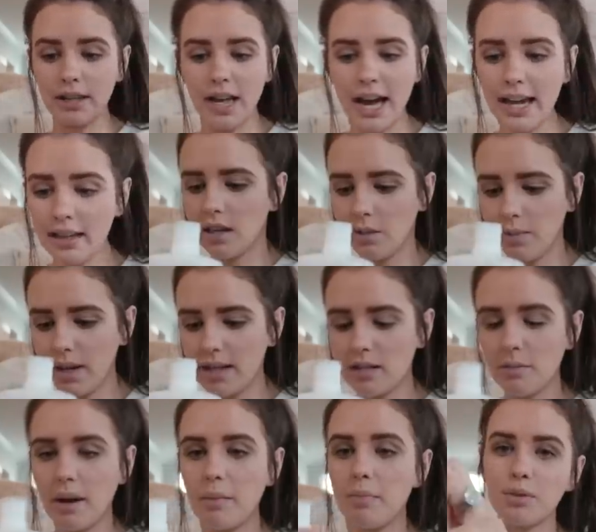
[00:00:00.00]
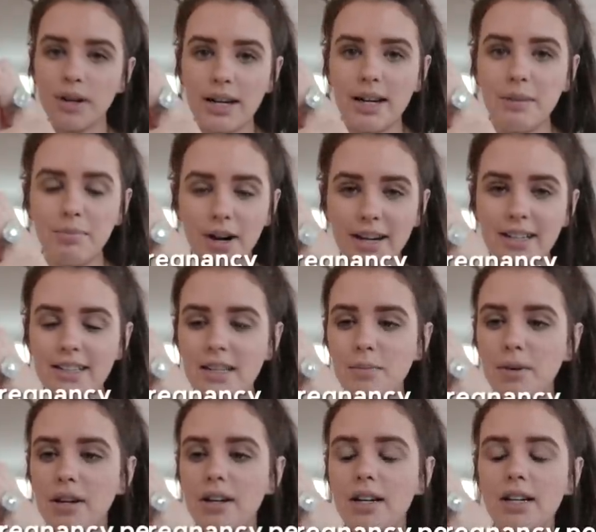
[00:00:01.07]
light compared to my pre pregnancy
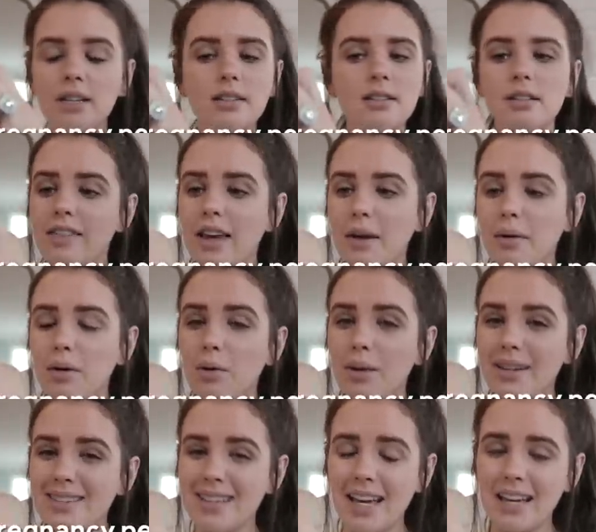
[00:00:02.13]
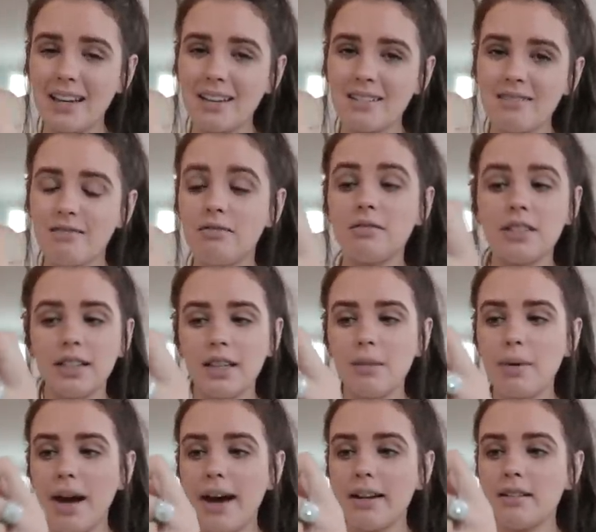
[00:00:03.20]
periods. They were always like really
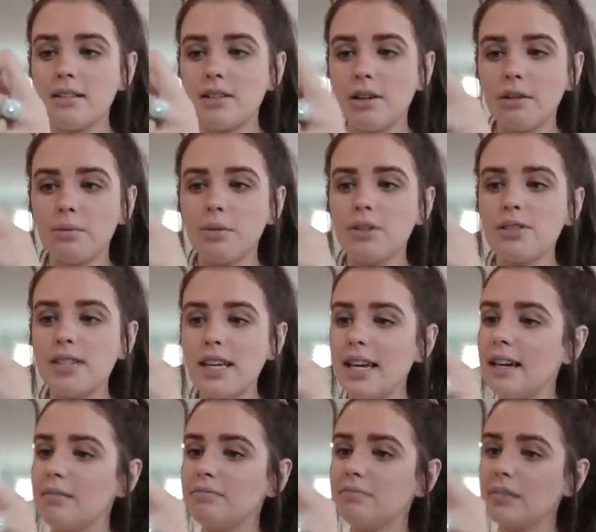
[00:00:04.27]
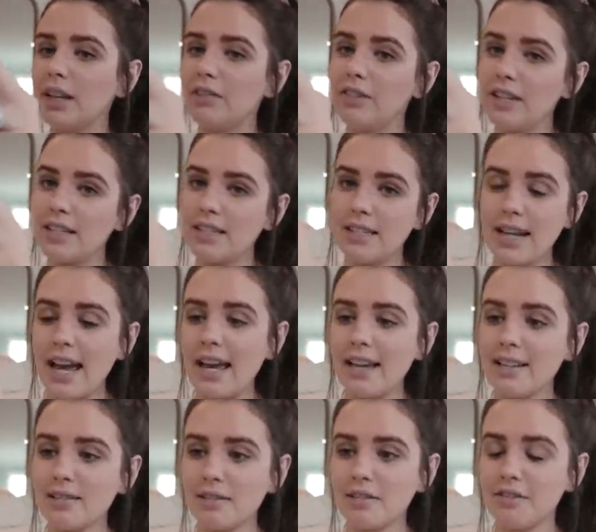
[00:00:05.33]
bad. So we'll see if this
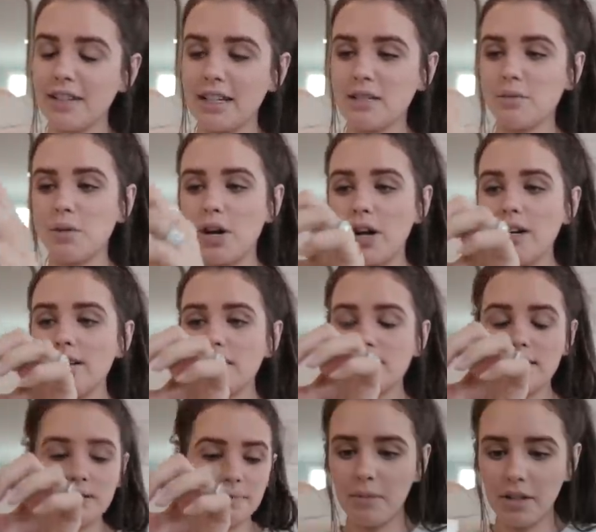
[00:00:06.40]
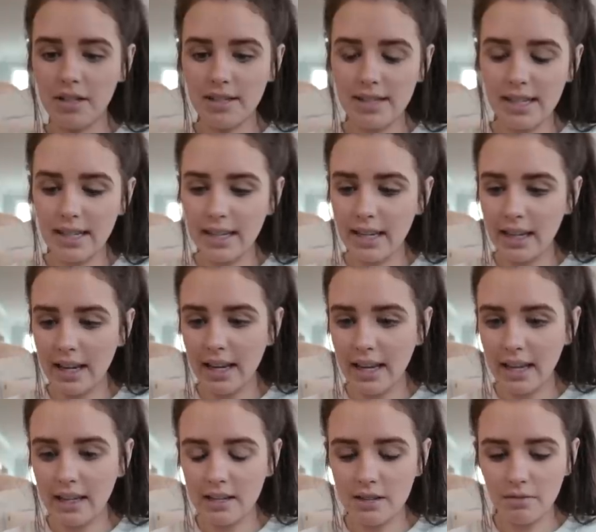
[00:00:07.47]
stays or if it gets worse. I'm gonna sit here
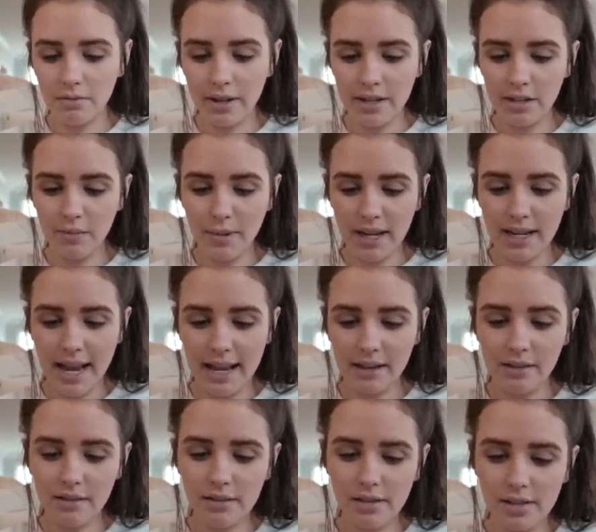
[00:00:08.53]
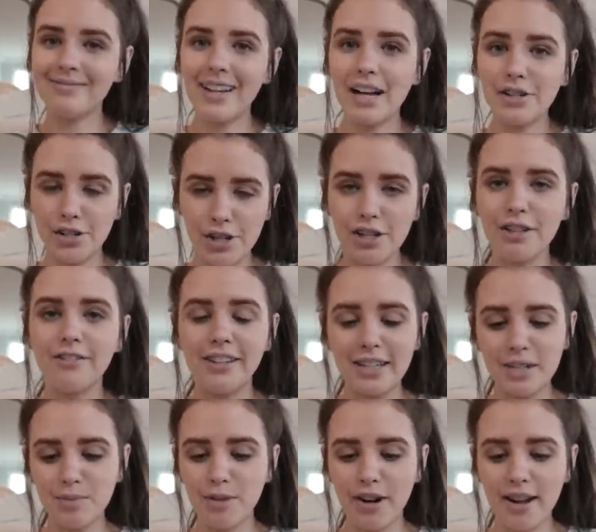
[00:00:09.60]
and redo my nails. I'll show you the
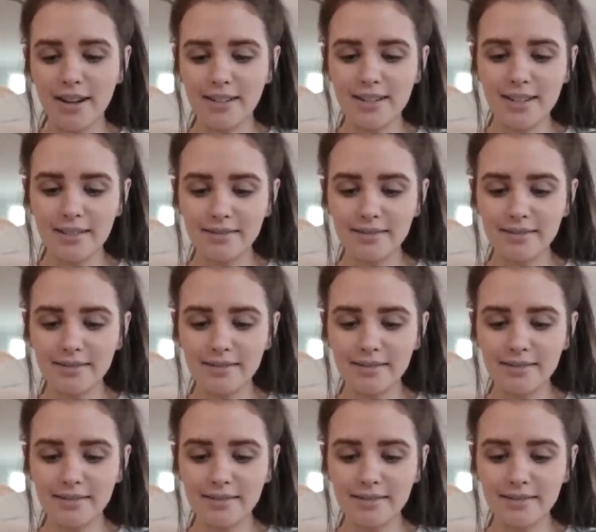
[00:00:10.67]
finished product.